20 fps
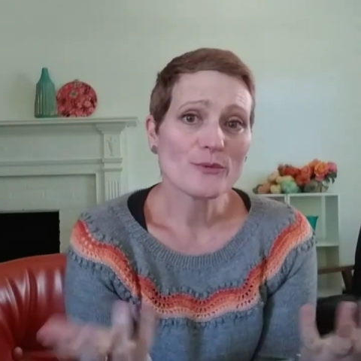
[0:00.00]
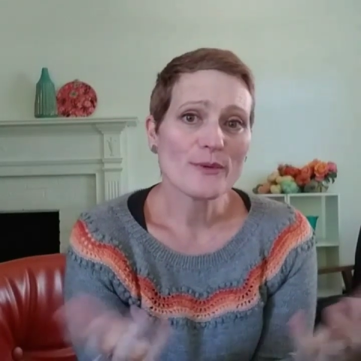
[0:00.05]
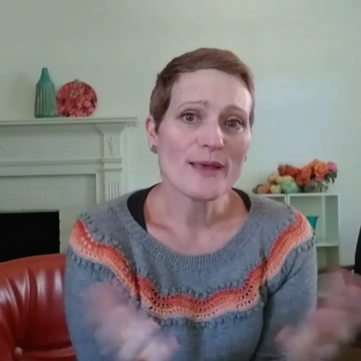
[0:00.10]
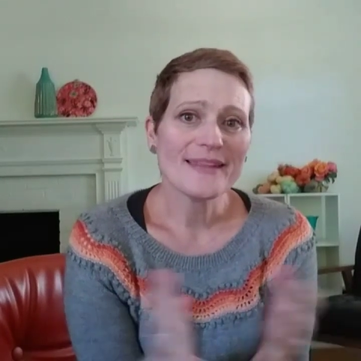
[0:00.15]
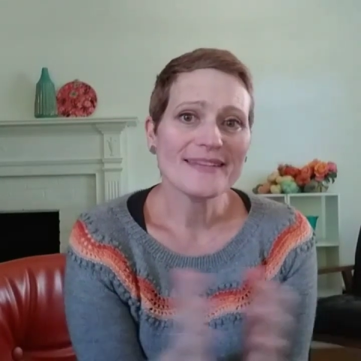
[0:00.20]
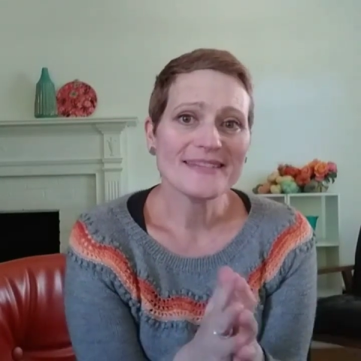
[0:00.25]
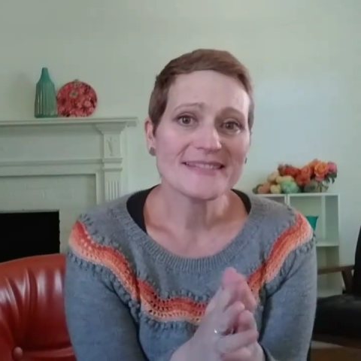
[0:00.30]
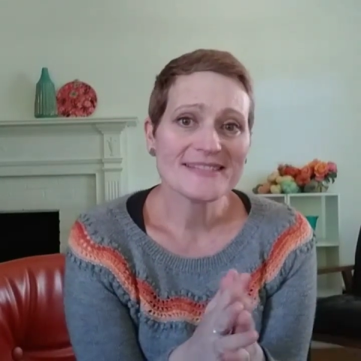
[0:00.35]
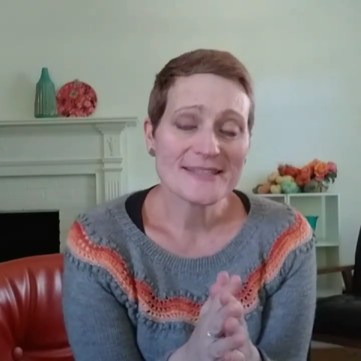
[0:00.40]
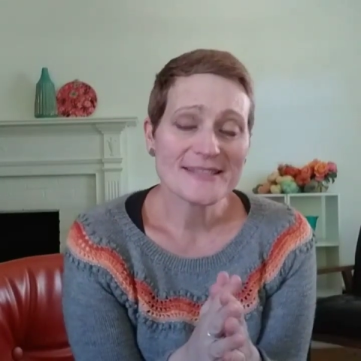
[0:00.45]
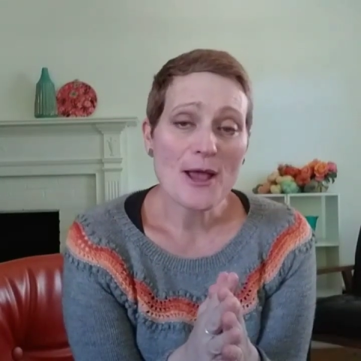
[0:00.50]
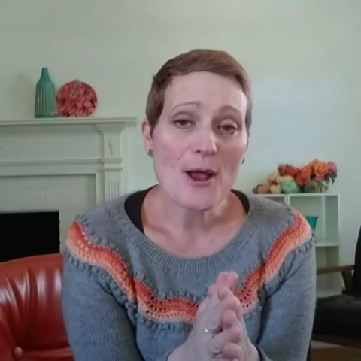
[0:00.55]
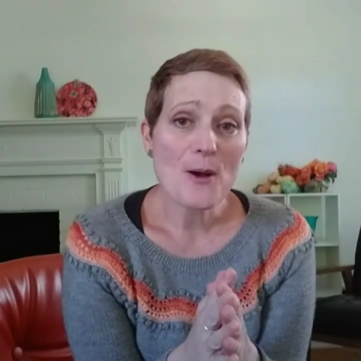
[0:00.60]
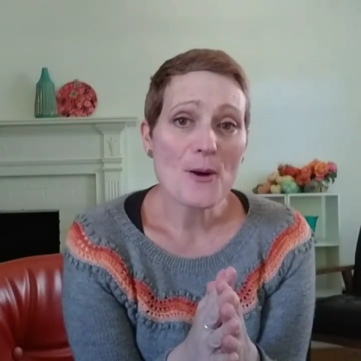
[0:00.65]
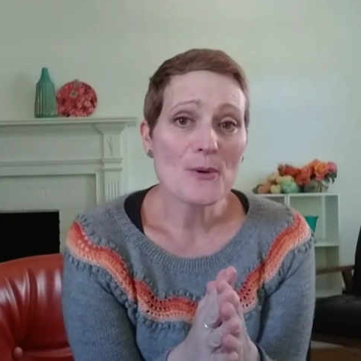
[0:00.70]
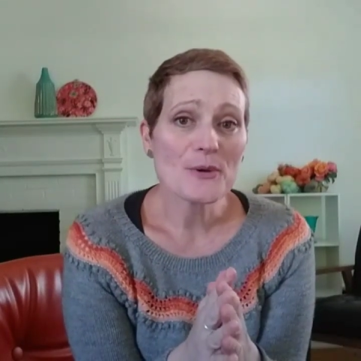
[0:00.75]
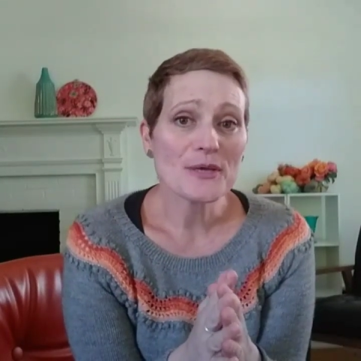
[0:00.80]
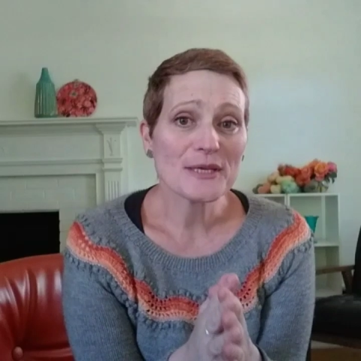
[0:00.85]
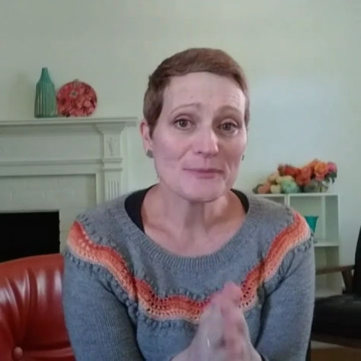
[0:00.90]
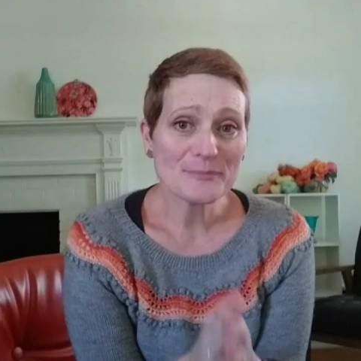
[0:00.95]
Thread is
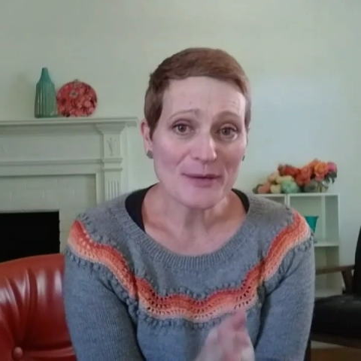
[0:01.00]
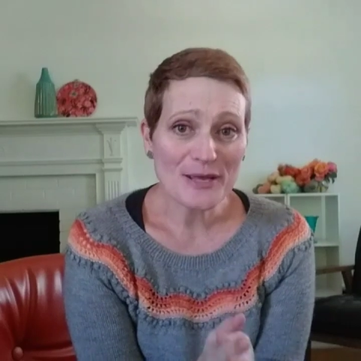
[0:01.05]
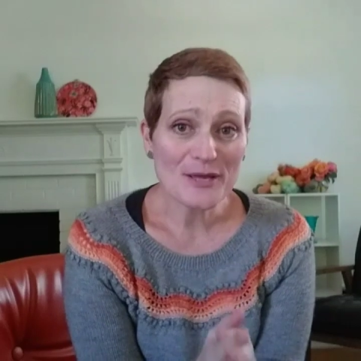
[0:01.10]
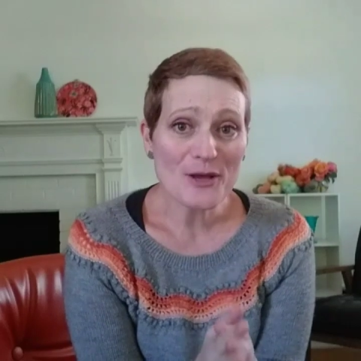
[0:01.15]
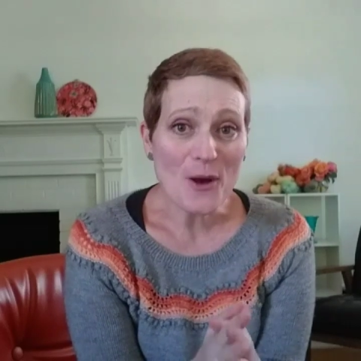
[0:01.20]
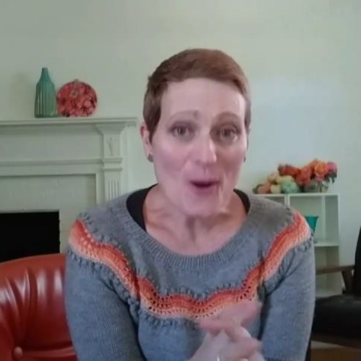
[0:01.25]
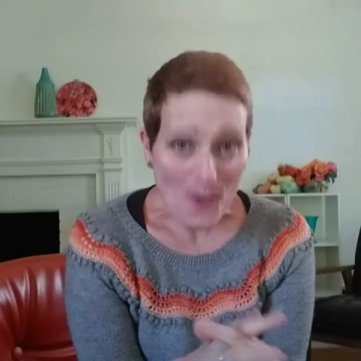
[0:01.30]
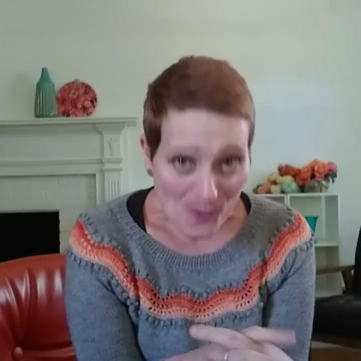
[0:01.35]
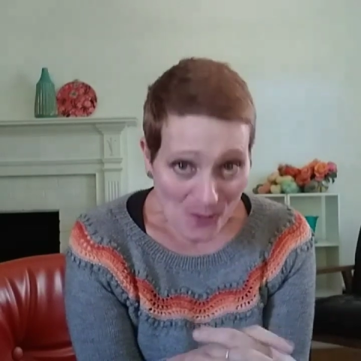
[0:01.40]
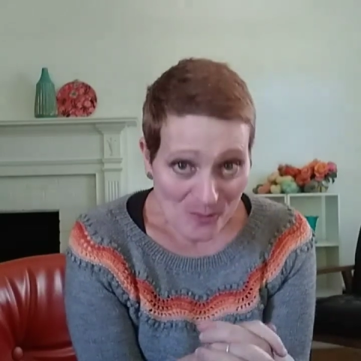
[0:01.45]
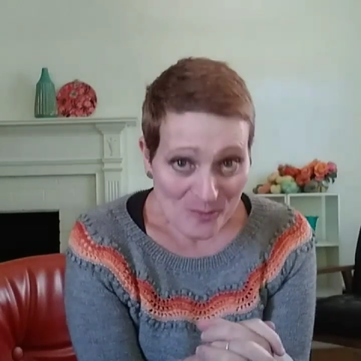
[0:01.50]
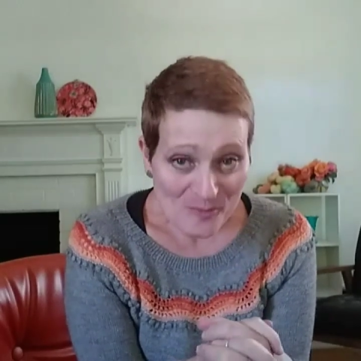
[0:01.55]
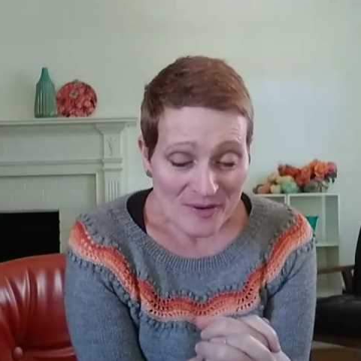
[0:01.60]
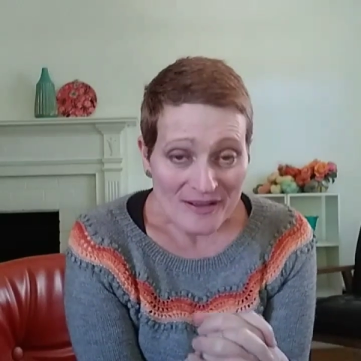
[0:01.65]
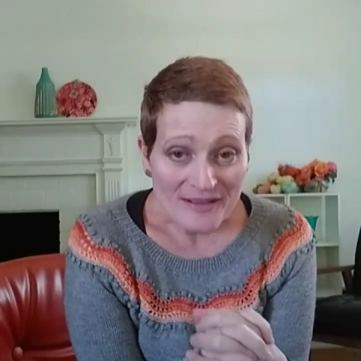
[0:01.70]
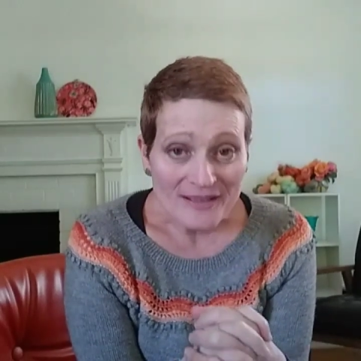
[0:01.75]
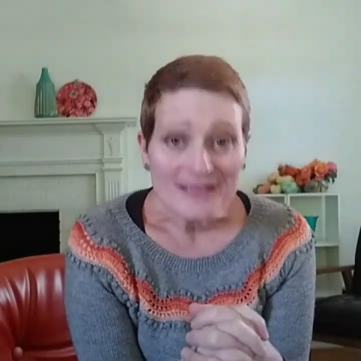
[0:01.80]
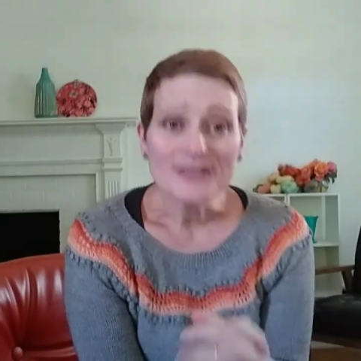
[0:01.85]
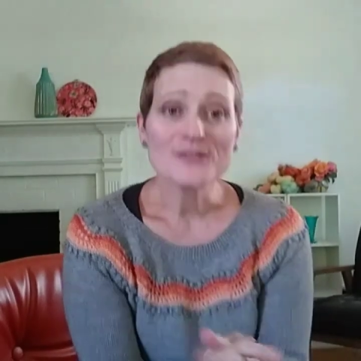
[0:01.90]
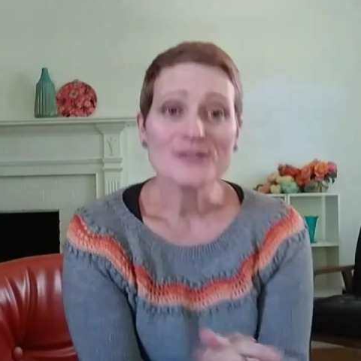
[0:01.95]
now in my
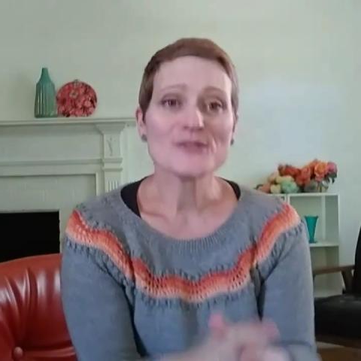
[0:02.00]
home.